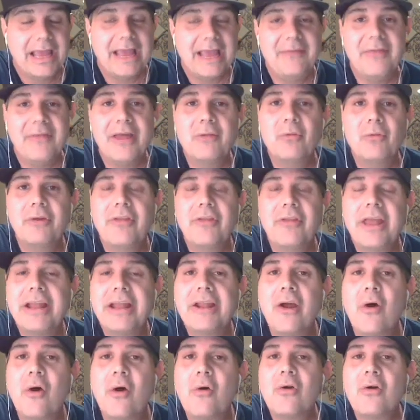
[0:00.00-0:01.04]
And then when
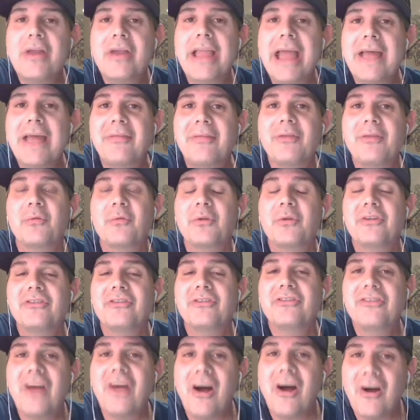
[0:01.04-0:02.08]
they don't get the
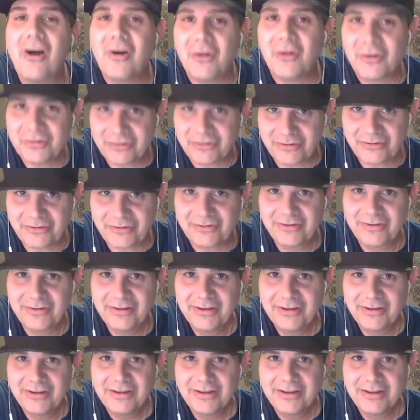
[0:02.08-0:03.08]
results,